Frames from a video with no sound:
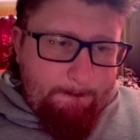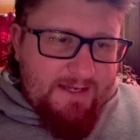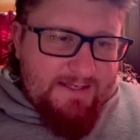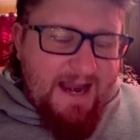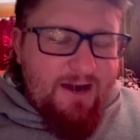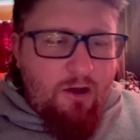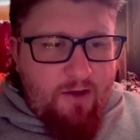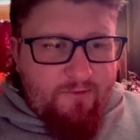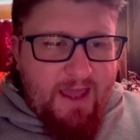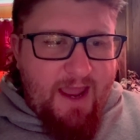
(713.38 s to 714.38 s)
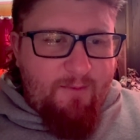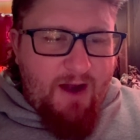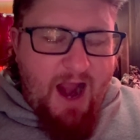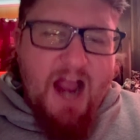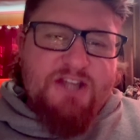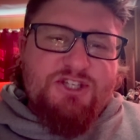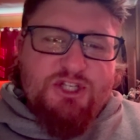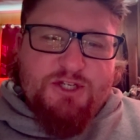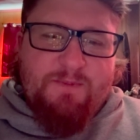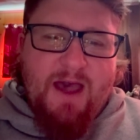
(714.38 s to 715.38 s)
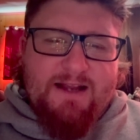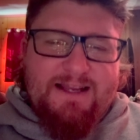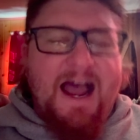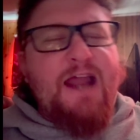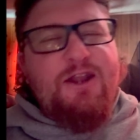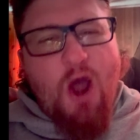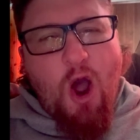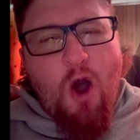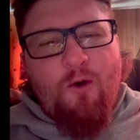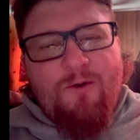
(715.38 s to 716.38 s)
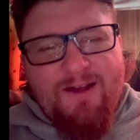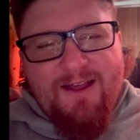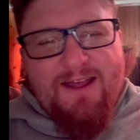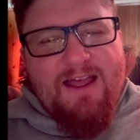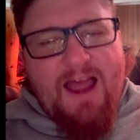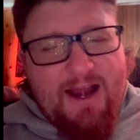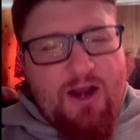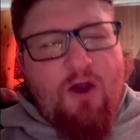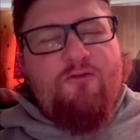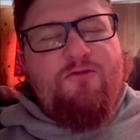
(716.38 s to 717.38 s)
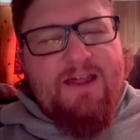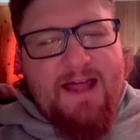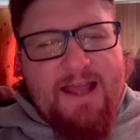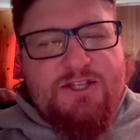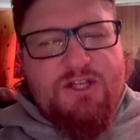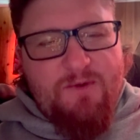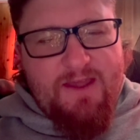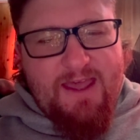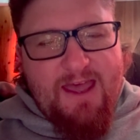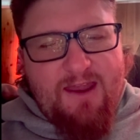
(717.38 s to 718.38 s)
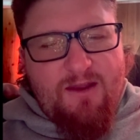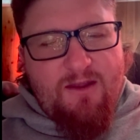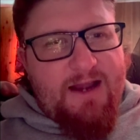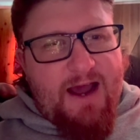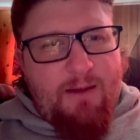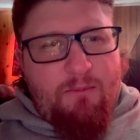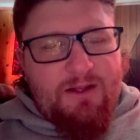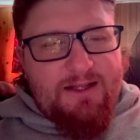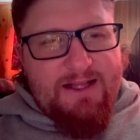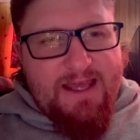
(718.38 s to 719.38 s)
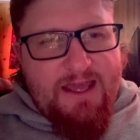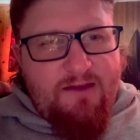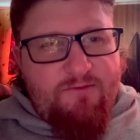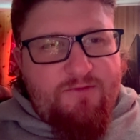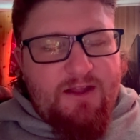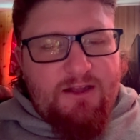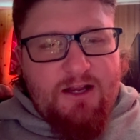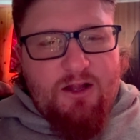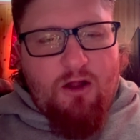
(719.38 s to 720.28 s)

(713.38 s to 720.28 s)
not off camera, I suspect, I know, and I don't feel like doing it. I believe the little